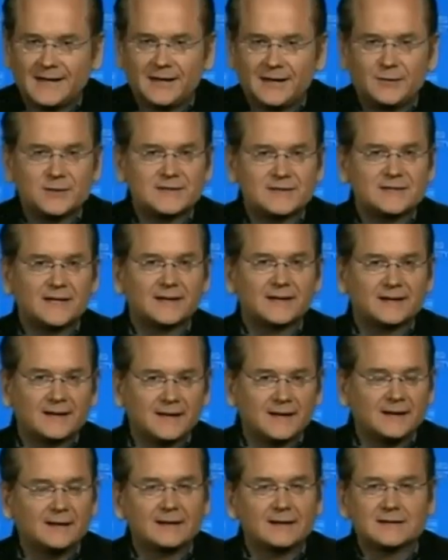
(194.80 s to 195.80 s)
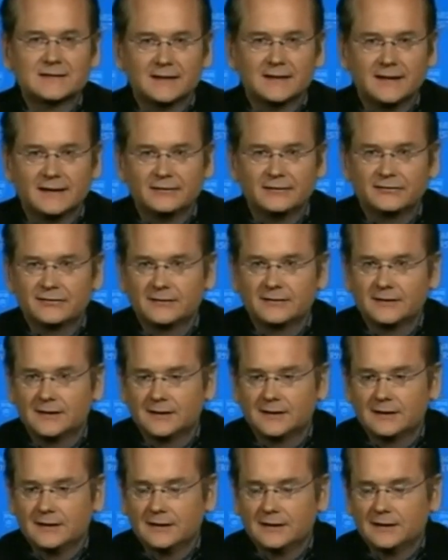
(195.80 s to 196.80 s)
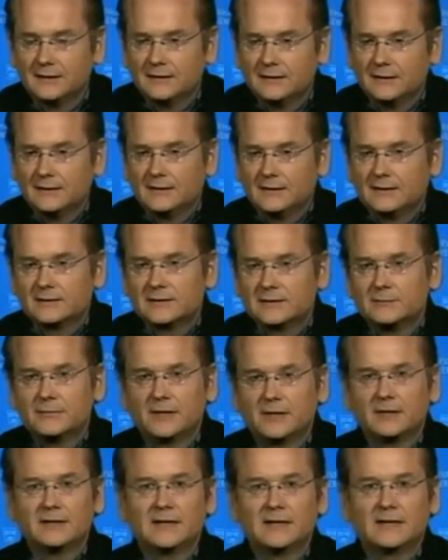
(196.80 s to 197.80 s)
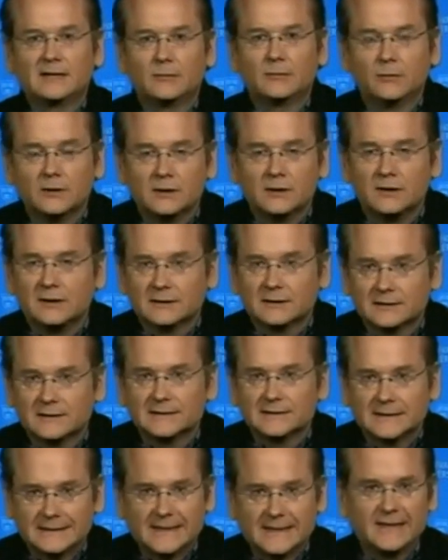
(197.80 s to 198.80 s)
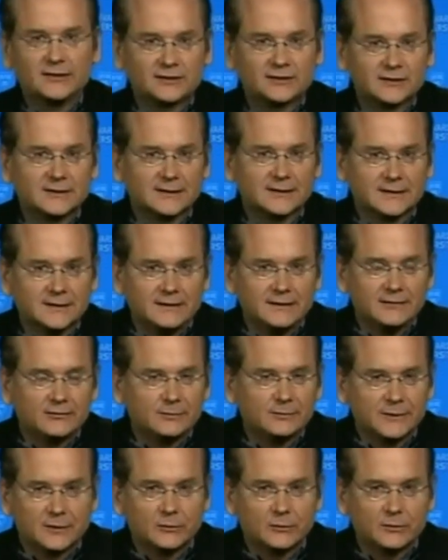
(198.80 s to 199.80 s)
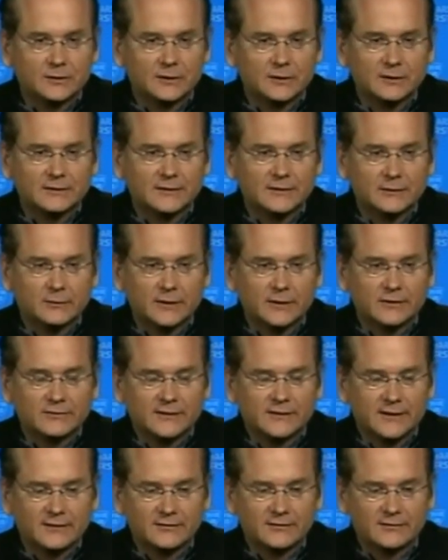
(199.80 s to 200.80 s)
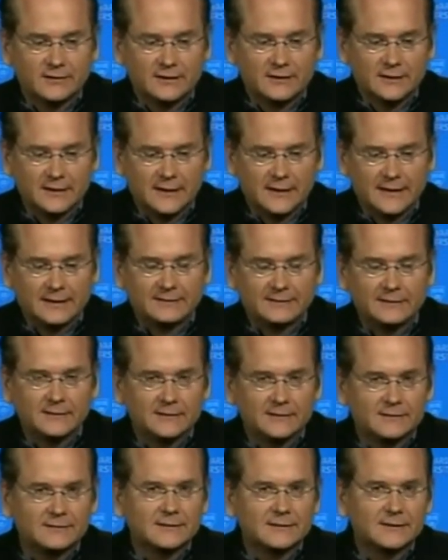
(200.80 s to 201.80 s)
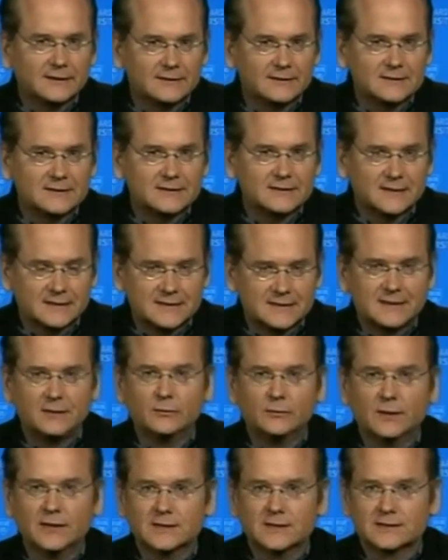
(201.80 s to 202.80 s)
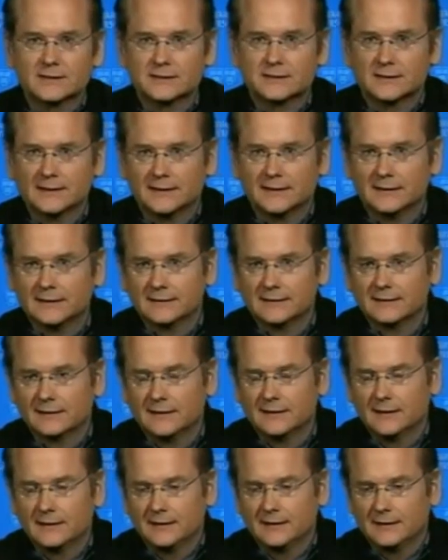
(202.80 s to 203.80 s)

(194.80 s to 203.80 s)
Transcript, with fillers: he was dedicating his life to building a world, a nation at least, but a world that was as idealistic as, as he was. And,